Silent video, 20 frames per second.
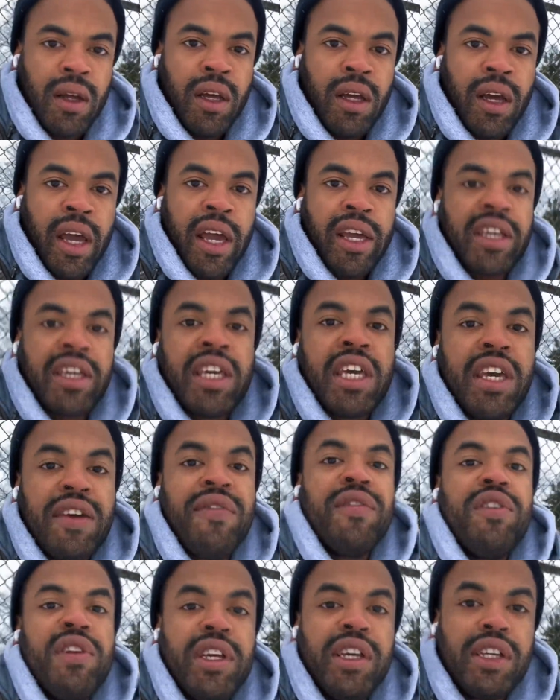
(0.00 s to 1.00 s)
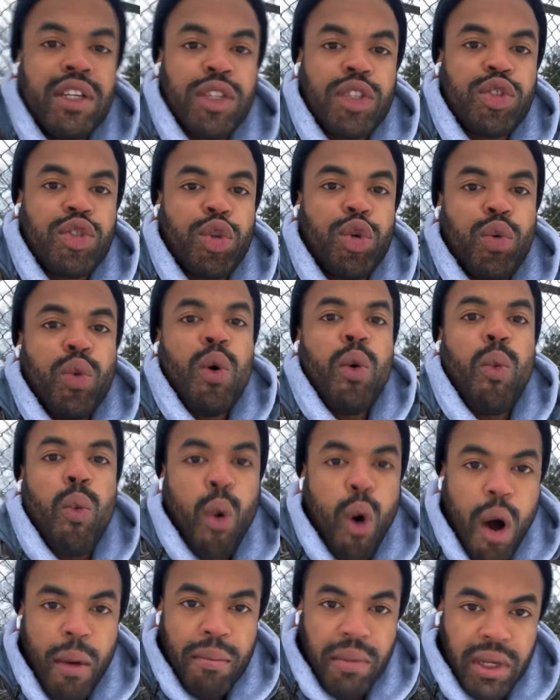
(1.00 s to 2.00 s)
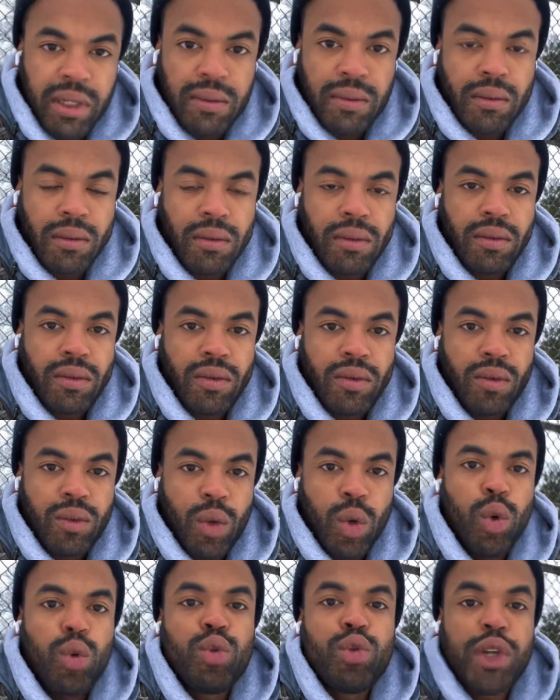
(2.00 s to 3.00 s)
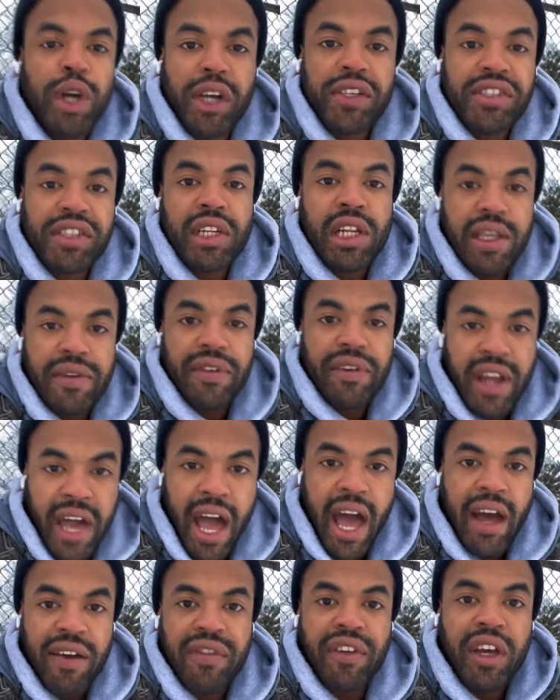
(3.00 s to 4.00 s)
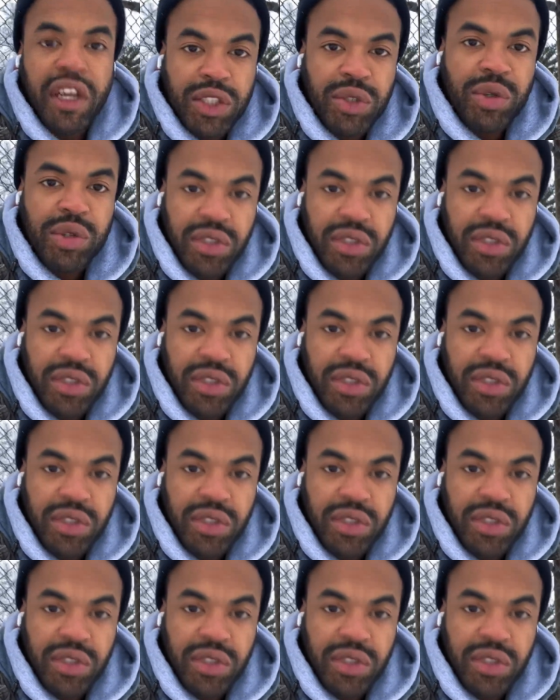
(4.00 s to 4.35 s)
and giving it to a woman who doesn't even have interest